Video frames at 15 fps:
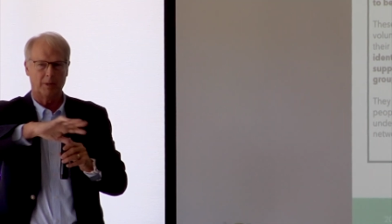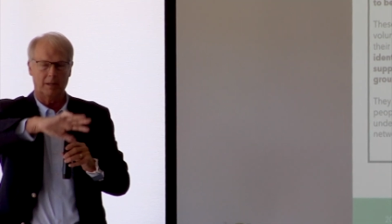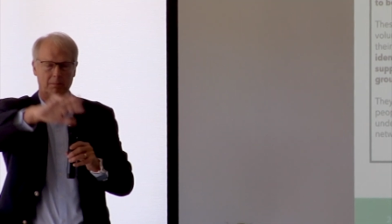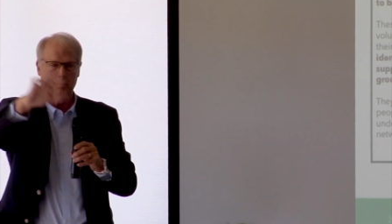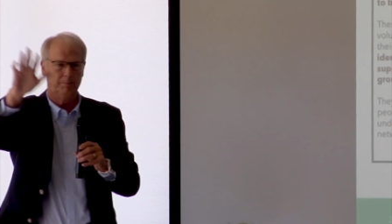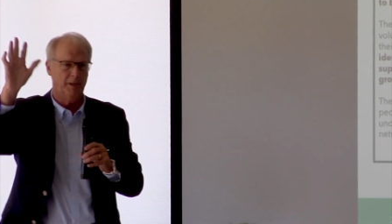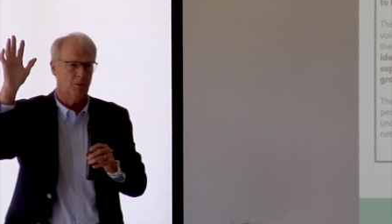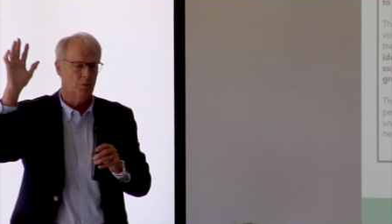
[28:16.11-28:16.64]
We had
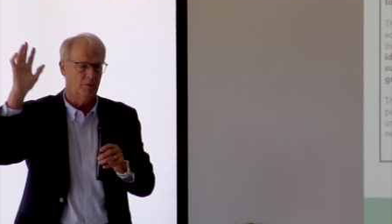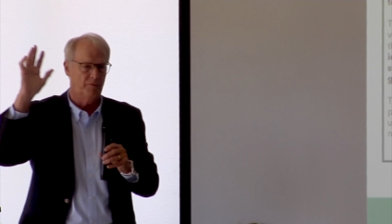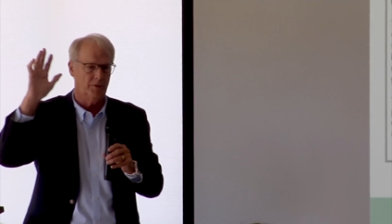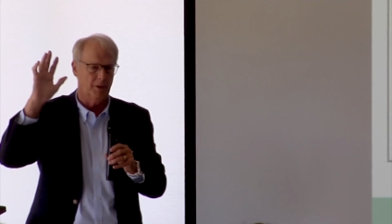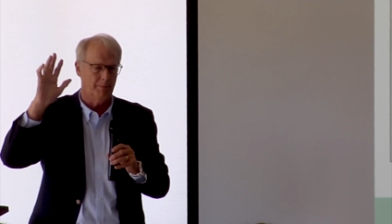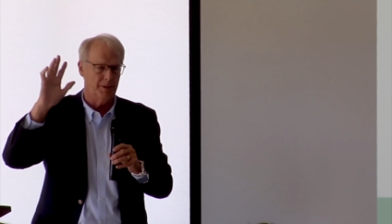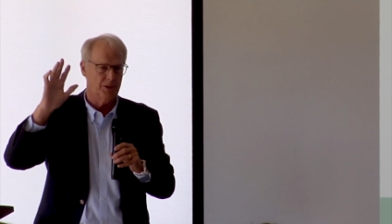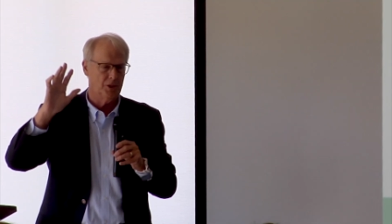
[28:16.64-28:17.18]
a big room
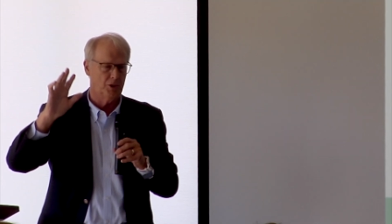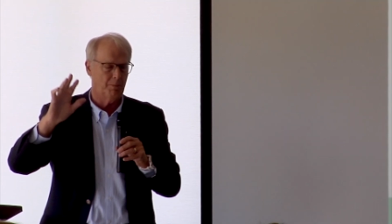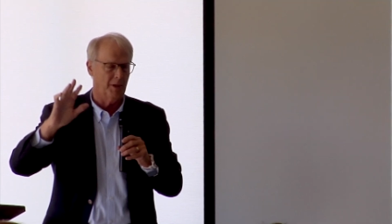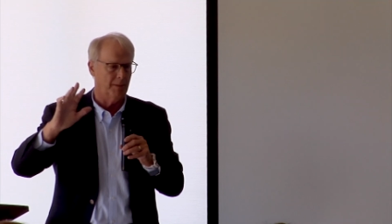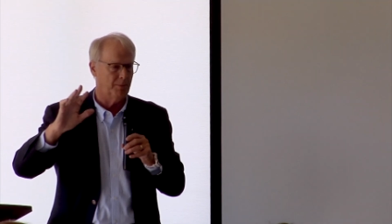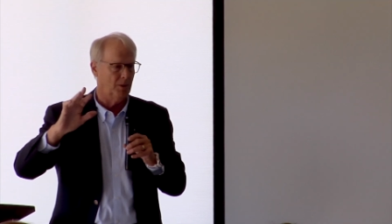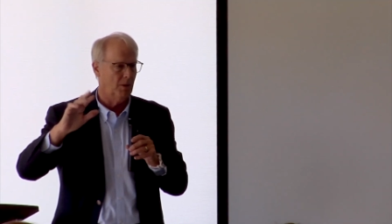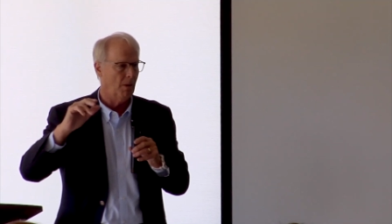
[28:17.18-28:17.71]
full of business
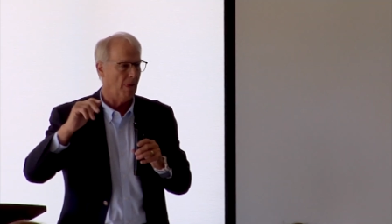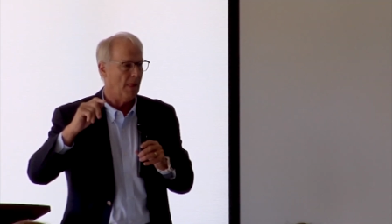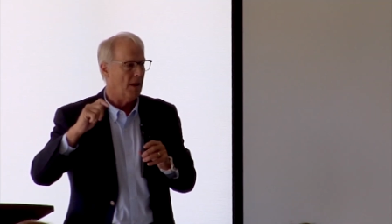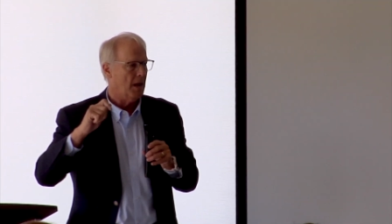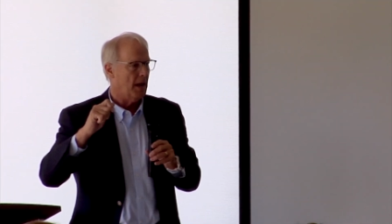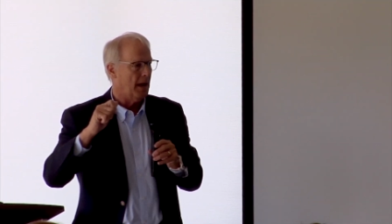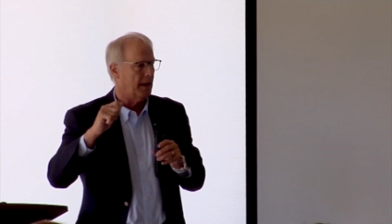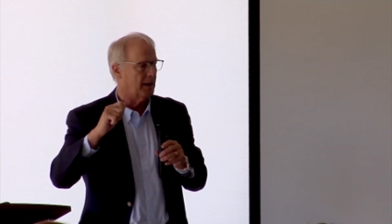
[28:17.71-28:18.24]
people,
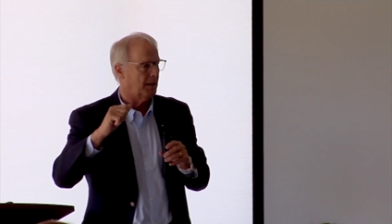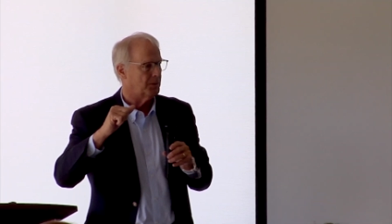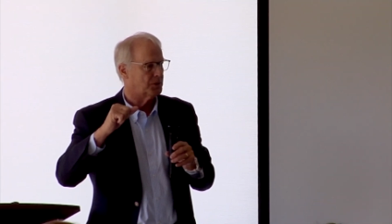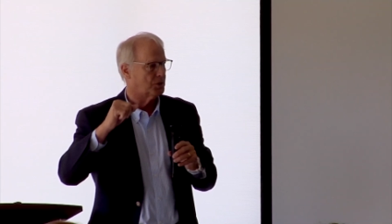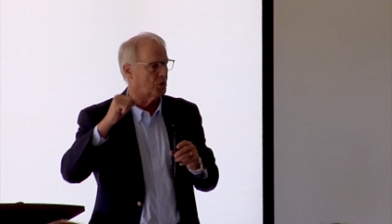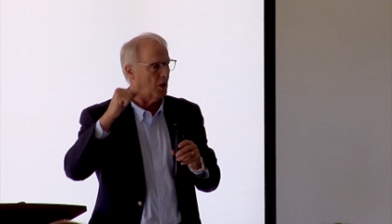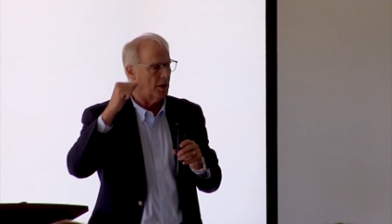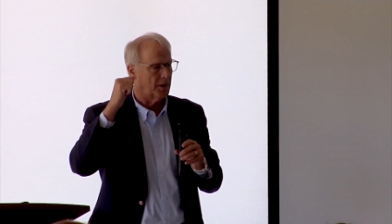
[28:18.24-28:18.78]
and I was
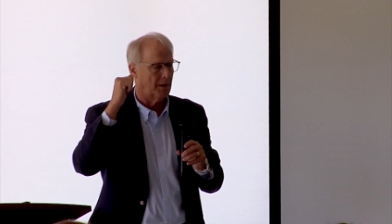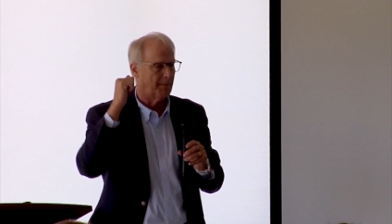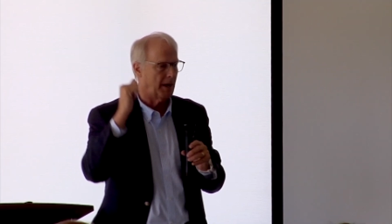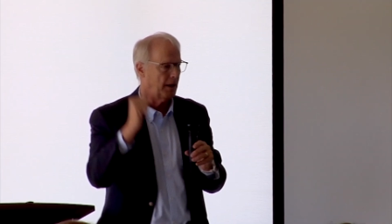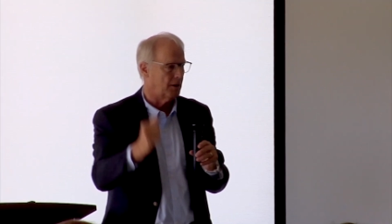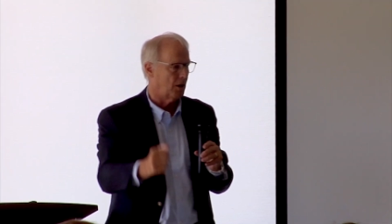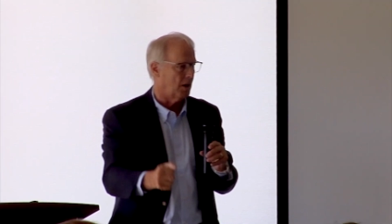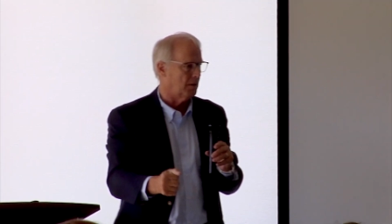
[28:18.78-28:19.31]
talking
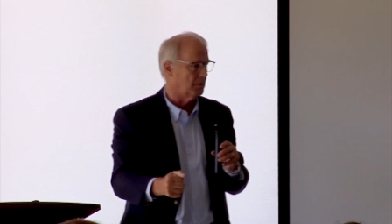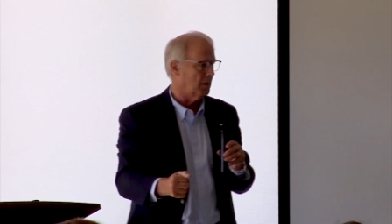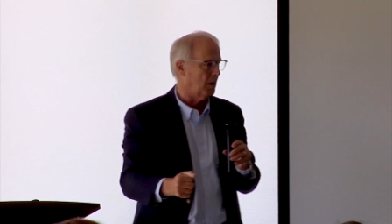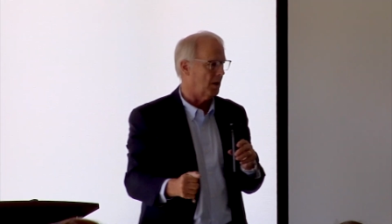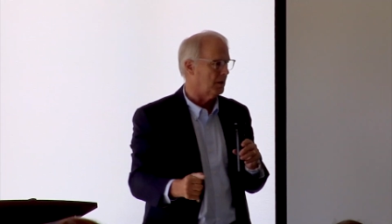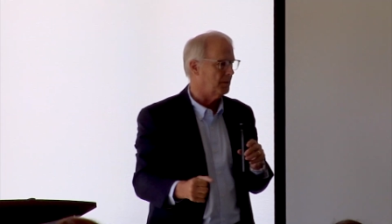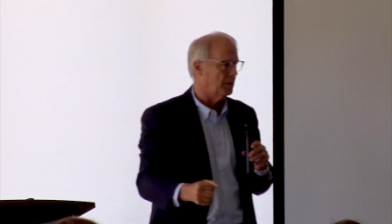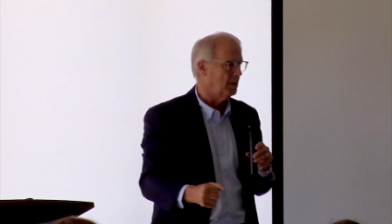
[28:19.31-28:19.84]
about
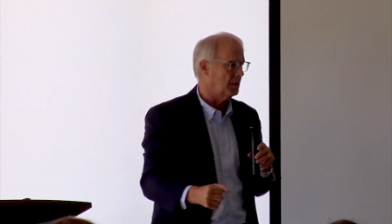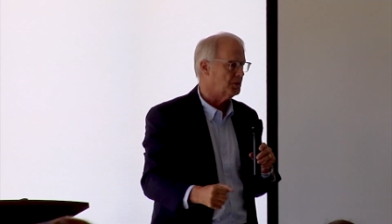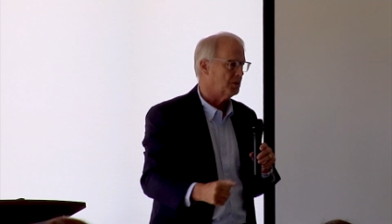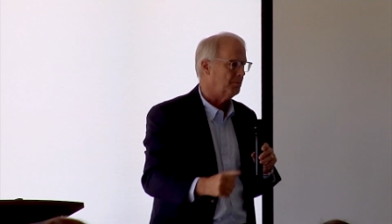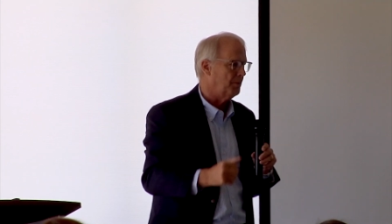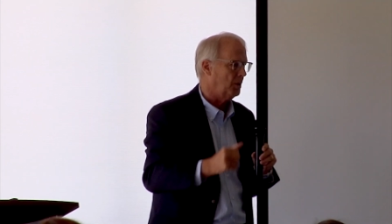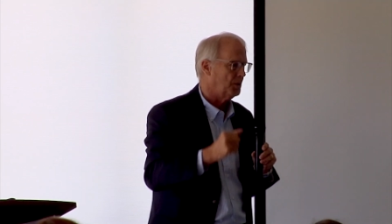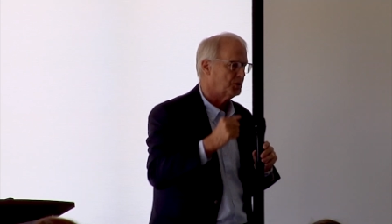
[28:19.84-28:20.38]
the nuts
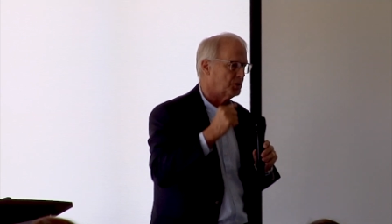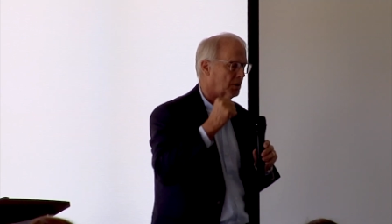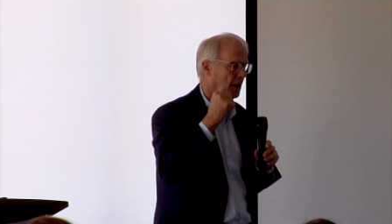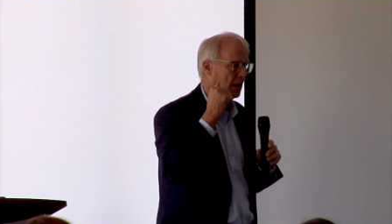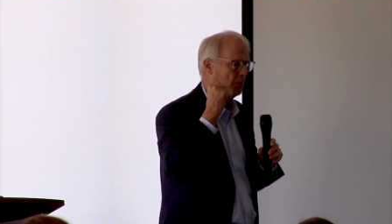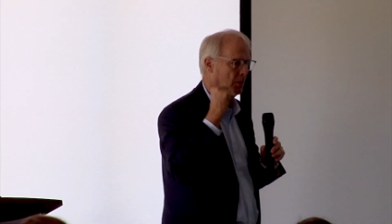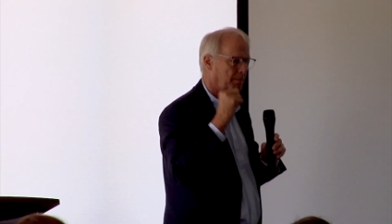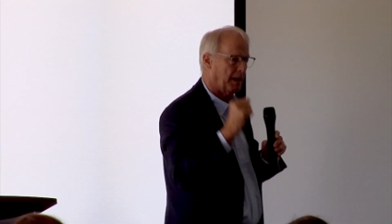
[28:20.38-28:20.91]
and bolts and
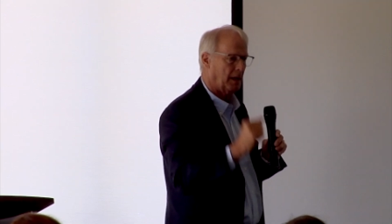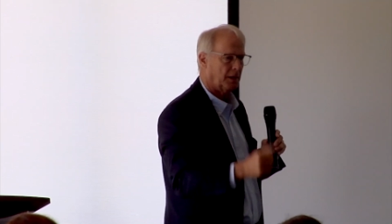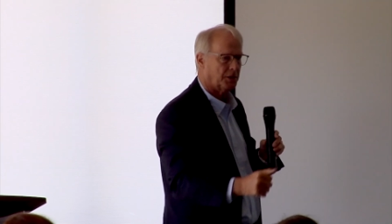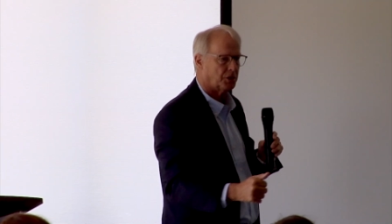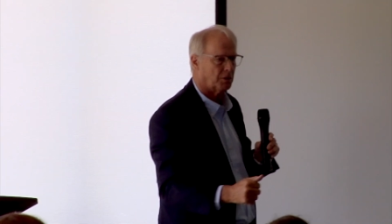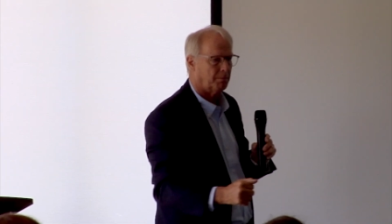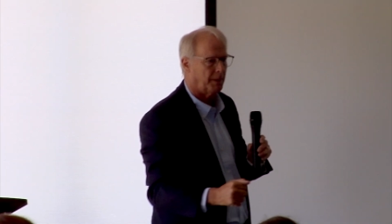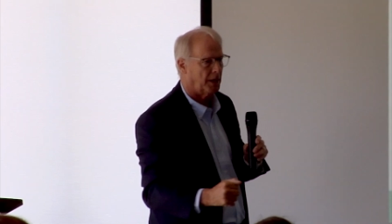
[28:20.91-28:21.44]
how we
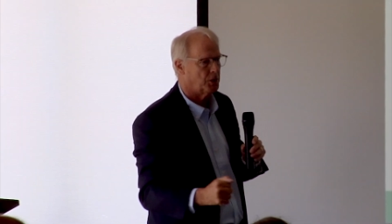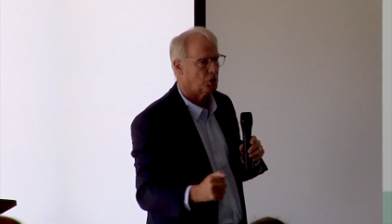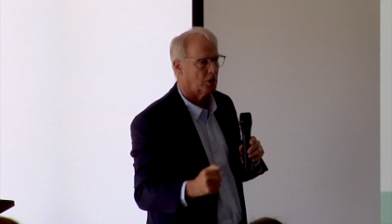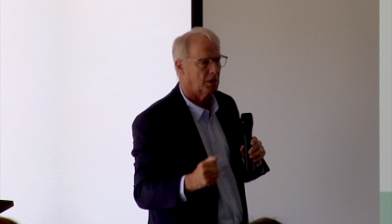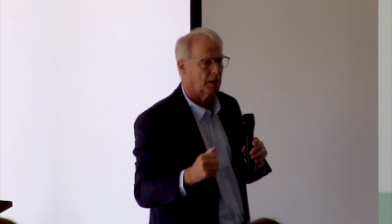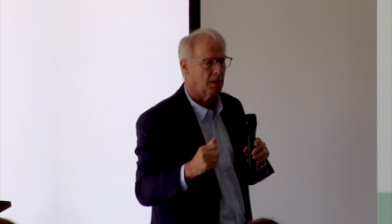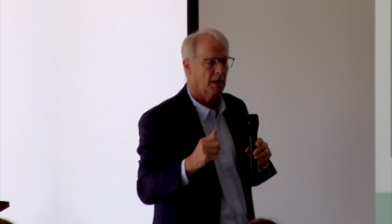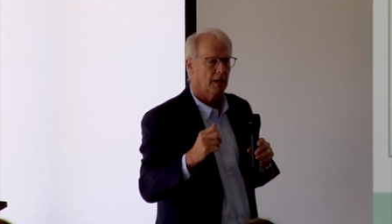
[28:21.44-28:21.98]
balance the
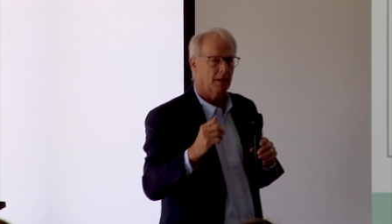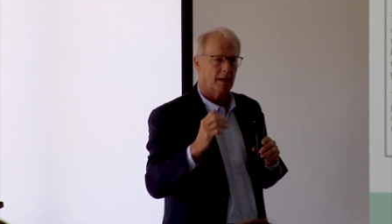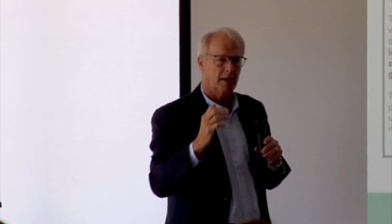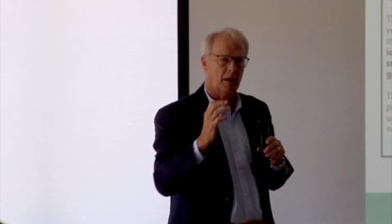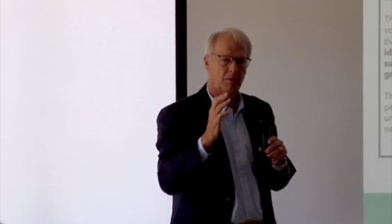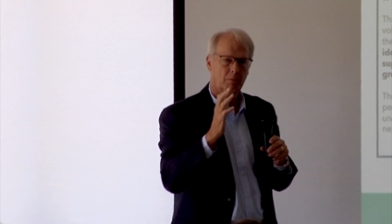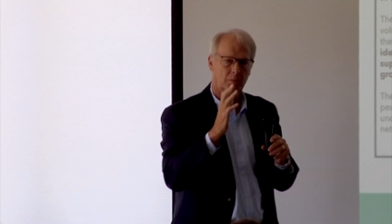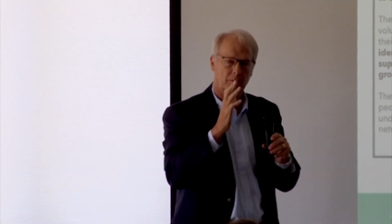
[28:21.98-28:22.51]
budget and
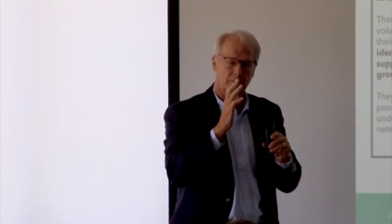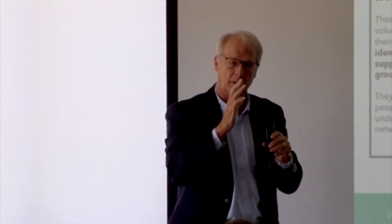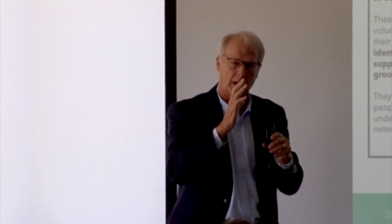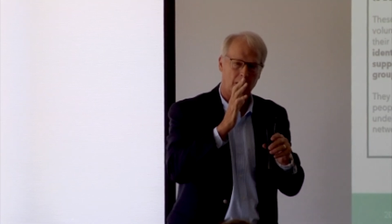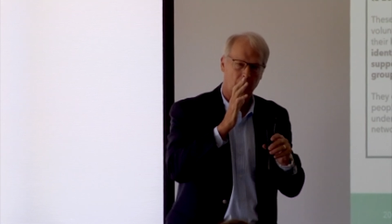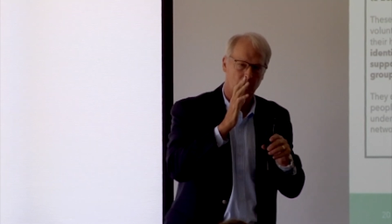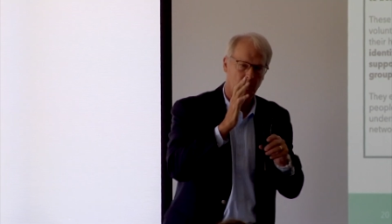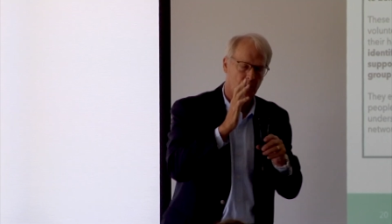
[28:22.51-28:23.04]

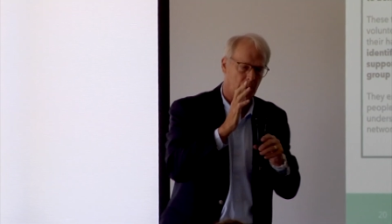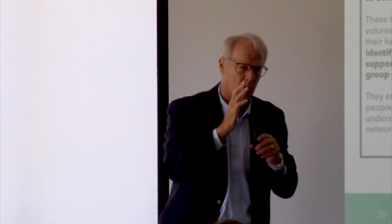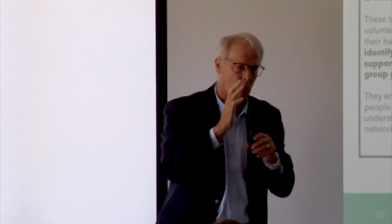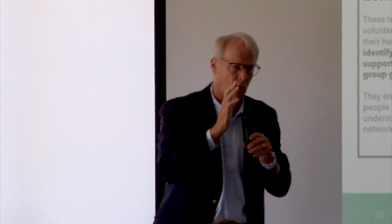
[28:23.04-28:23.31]
how you know,